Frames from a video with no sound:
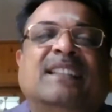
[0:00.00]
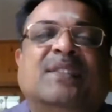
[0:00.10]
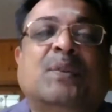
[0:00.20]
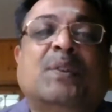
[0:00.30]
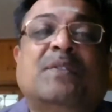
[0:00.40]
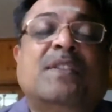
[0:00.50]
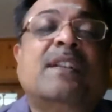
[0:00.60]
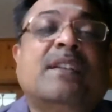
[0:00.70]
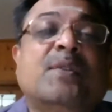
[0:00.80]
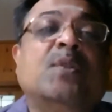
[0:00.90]
So the
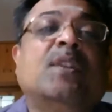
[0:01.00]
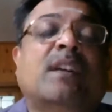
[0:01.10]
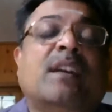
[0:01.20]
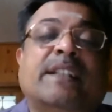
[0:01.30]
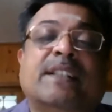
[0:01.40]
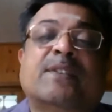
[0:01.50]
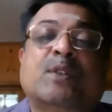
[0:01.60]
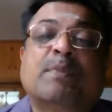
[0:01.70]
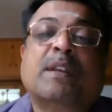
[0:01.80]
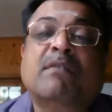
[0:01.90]
word education
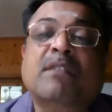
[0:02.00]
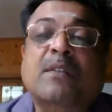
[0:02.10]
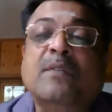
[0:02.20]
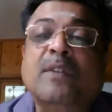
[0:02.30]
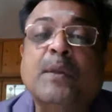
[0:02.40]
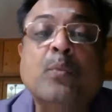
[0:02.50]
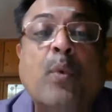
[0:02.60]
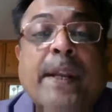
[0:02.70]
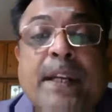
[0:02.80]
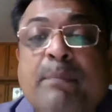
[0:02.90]
should be given a very
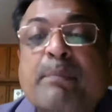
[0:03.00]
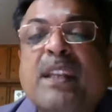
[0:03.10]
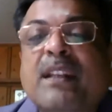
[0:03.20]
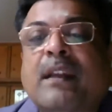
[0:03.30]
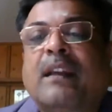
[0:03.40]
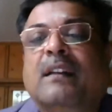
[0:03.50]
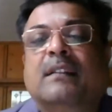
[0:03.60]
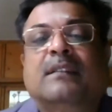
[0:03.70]
wide meaning.